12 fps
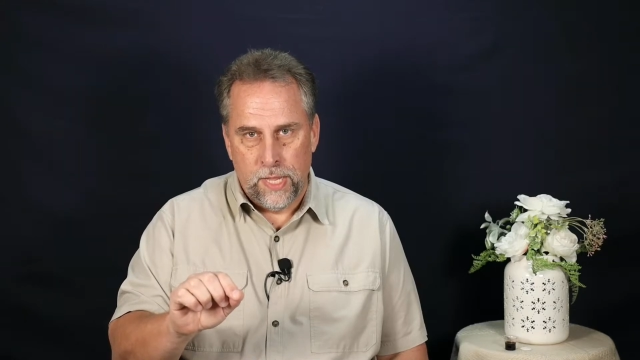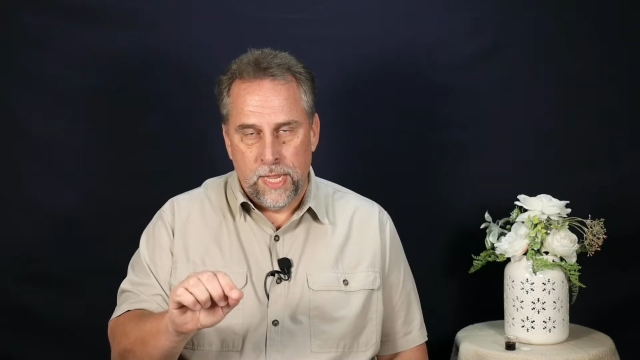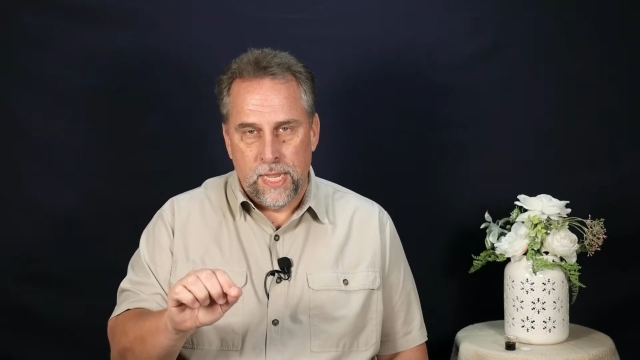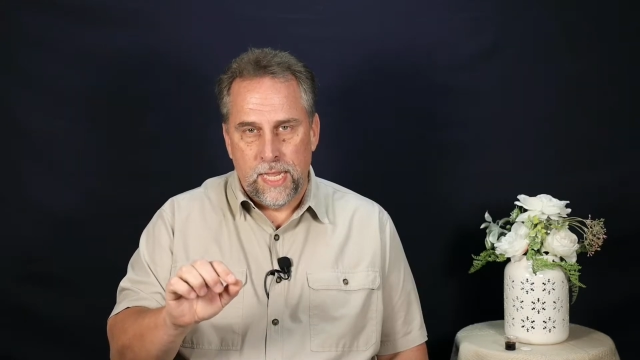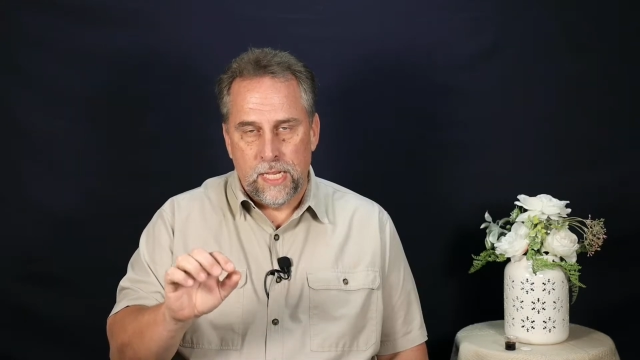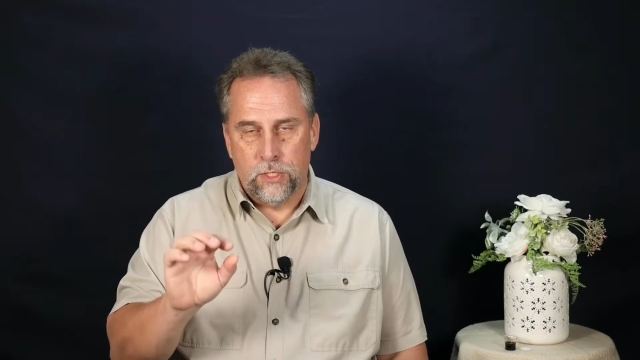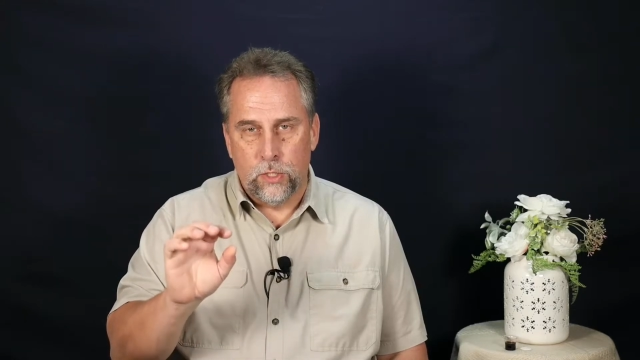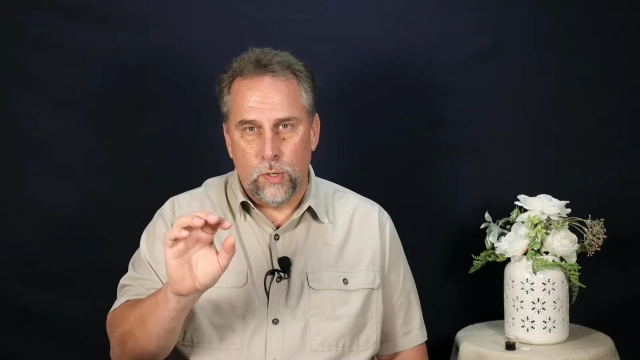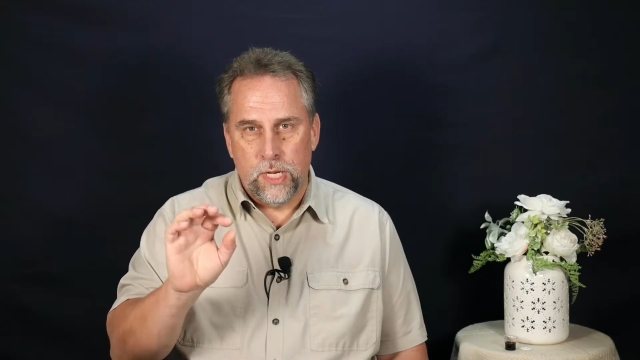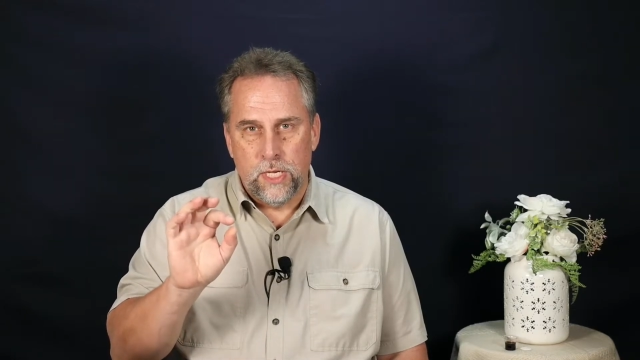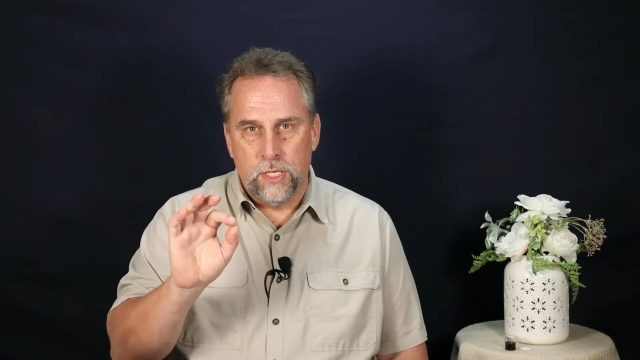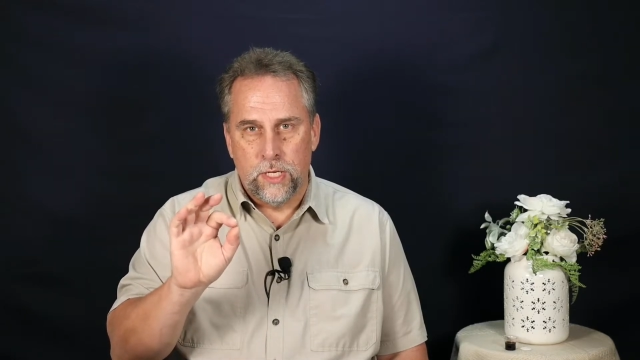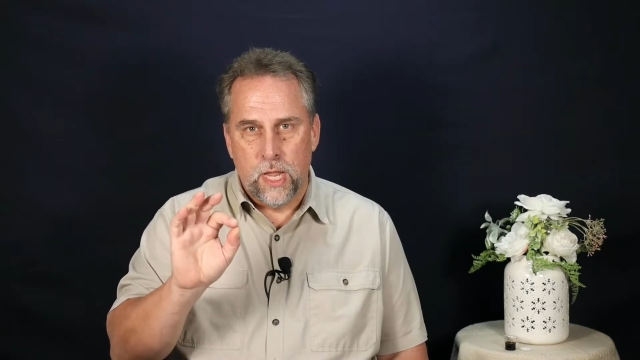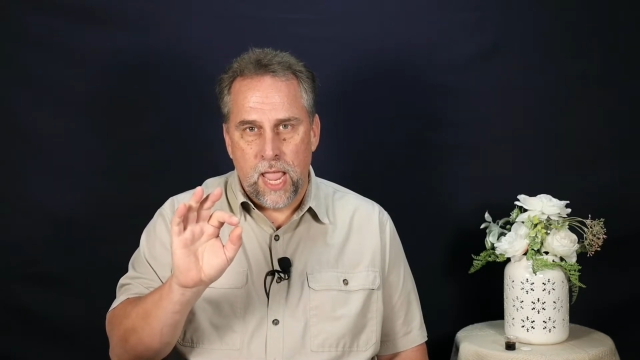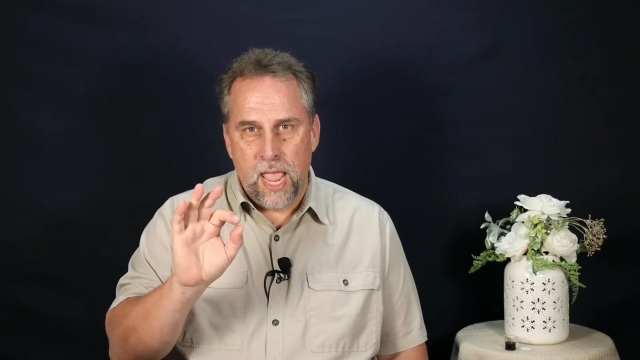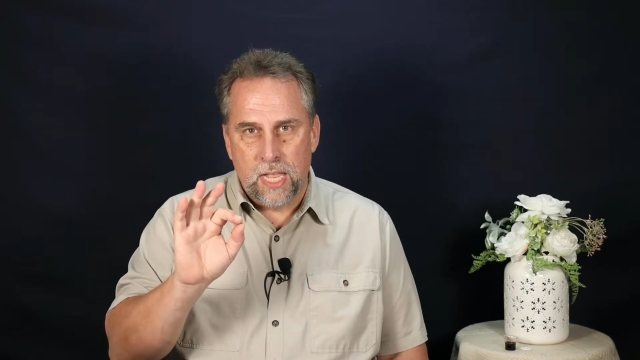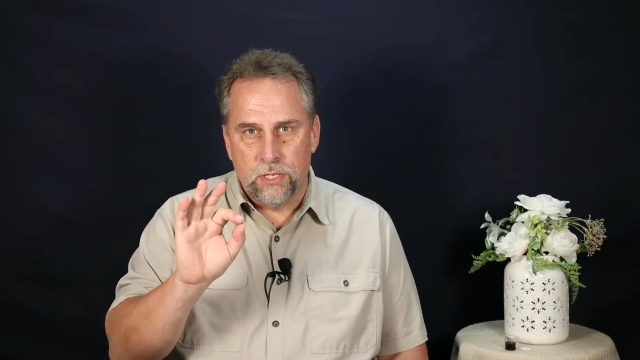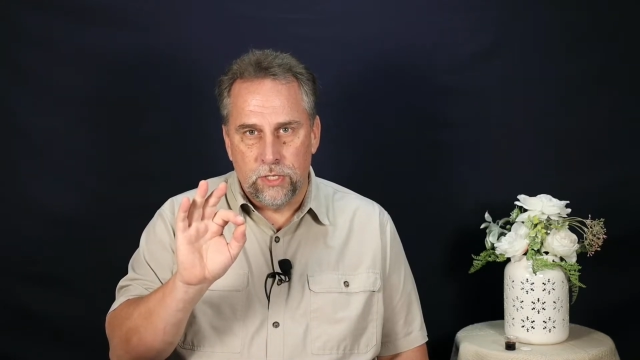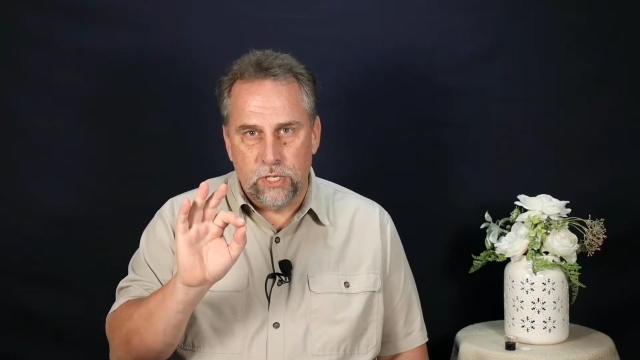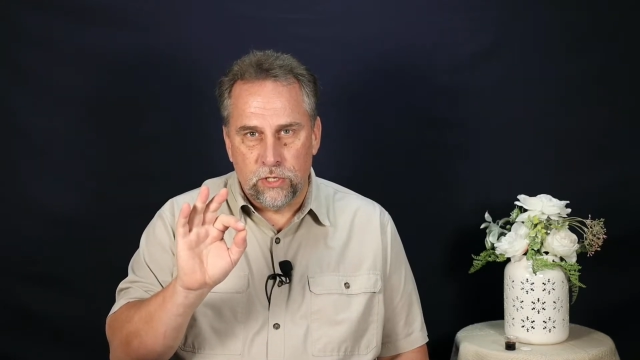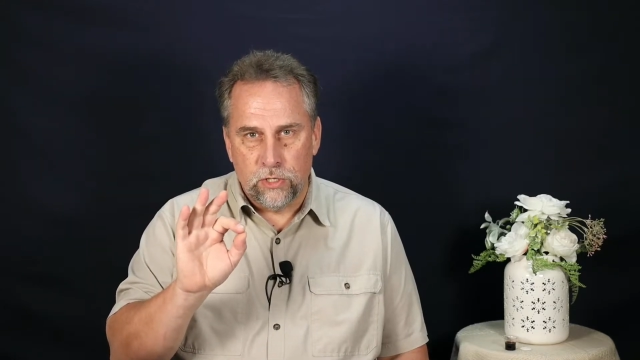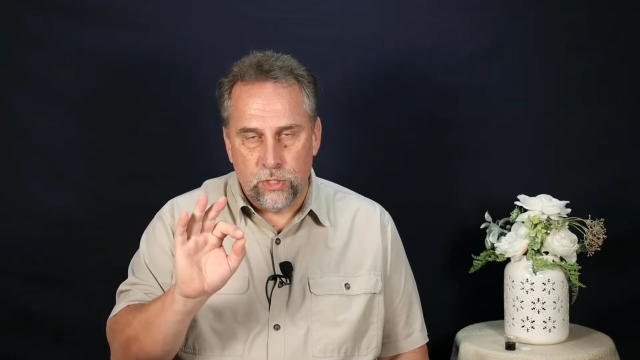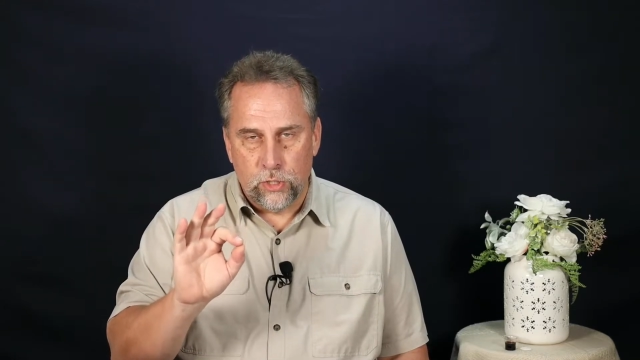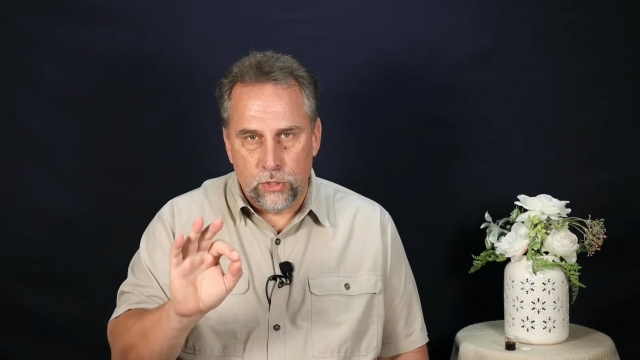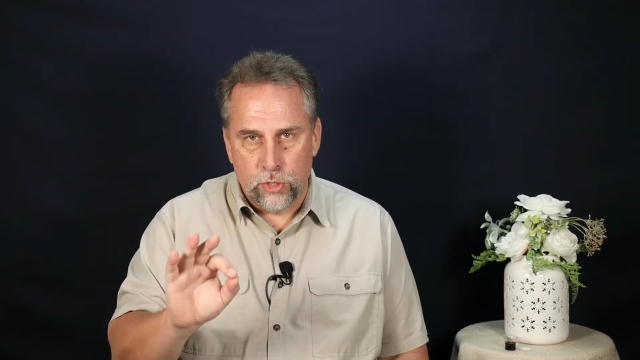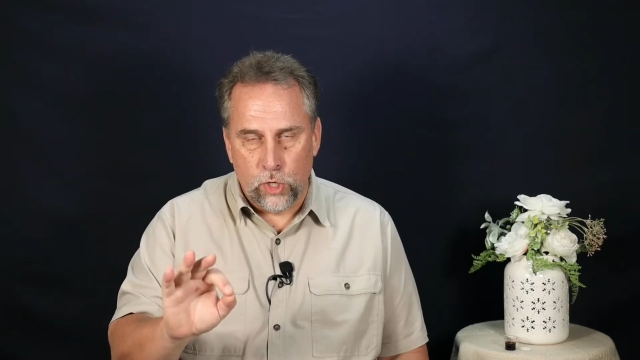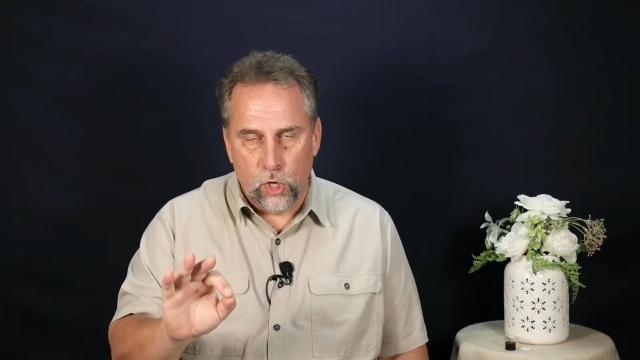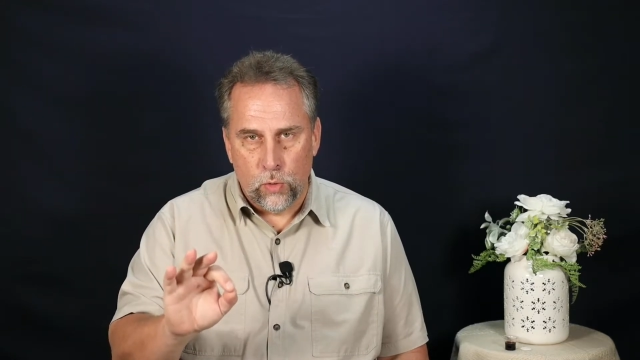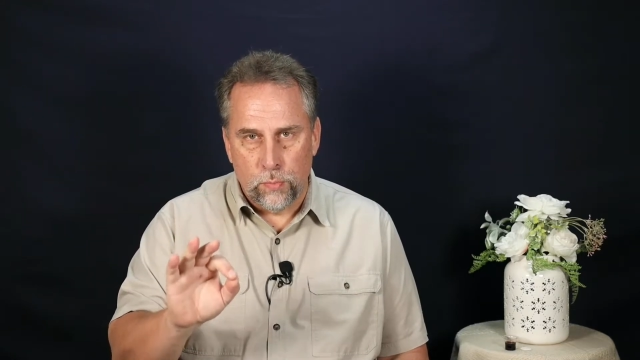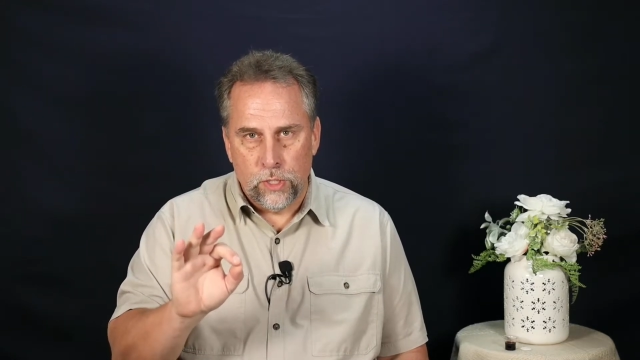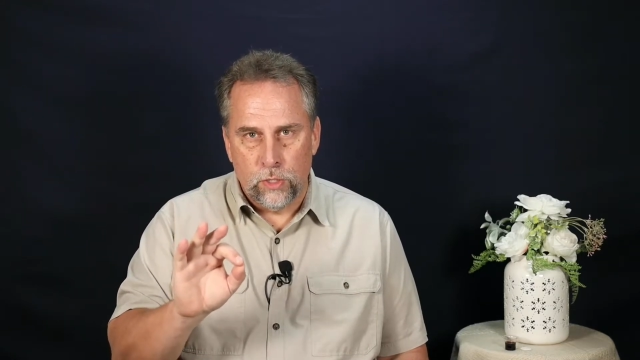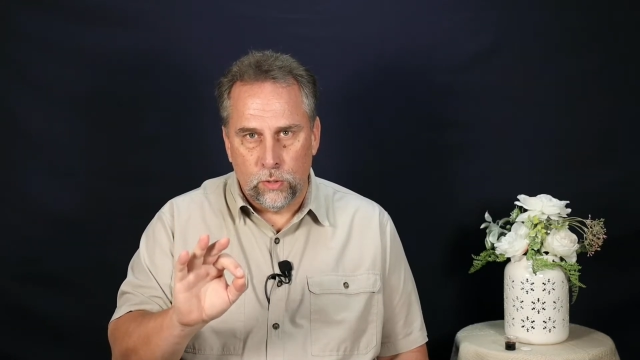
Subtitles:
and so has this determined